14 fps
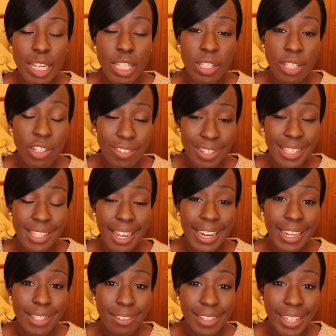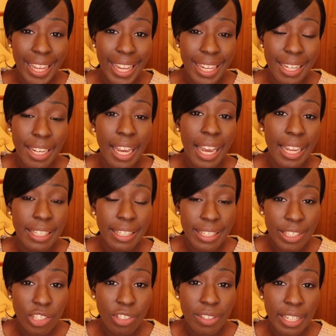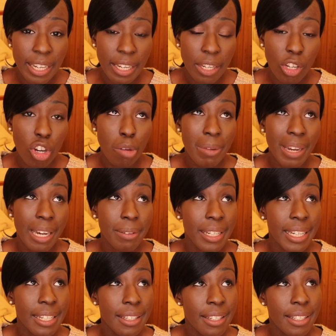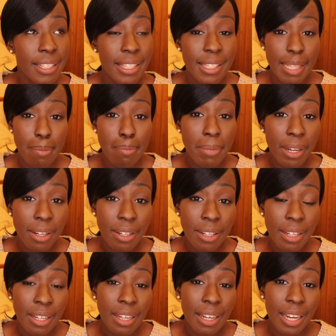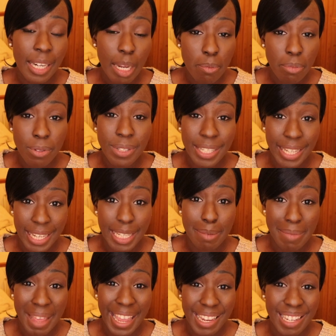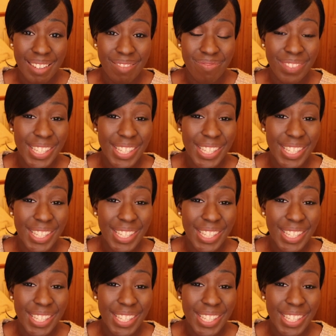So the dress that I ended up getting had literally come out in the December and I bought it in the May.